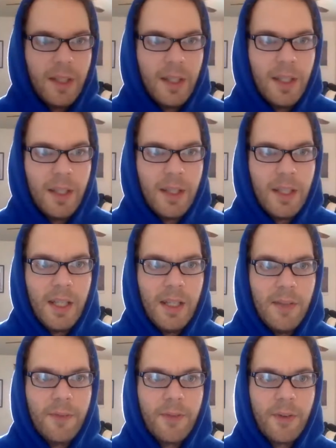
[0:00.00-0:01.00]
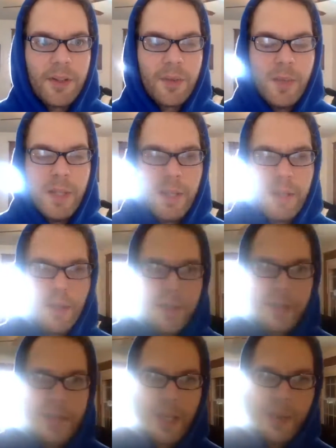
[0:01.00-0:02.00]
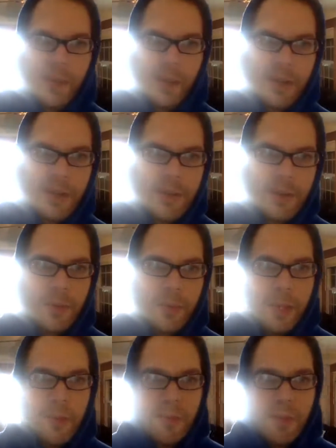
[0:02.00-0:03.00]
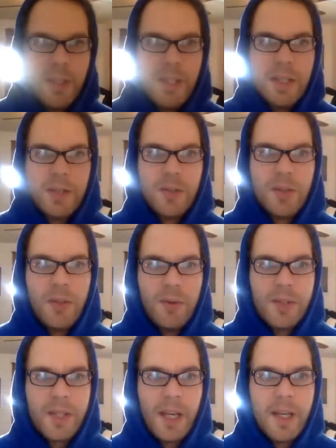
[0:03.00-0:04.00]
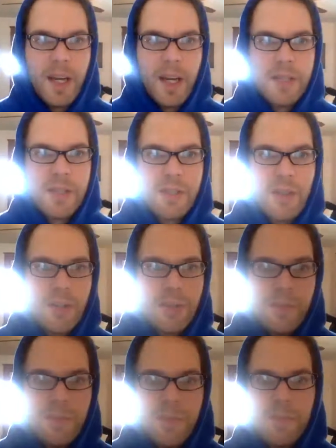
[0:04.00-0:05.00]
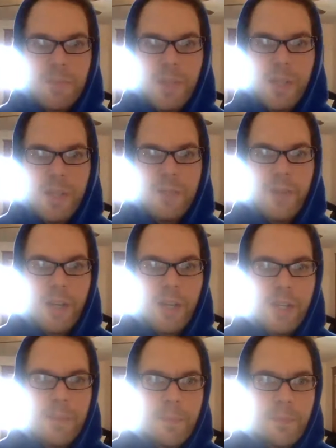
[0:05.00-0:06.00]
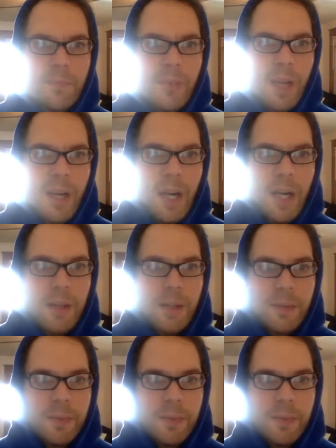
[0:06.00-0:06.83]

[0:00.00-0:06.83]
in the first week go to the second week and the third week over these Tuesday nights start to very uh,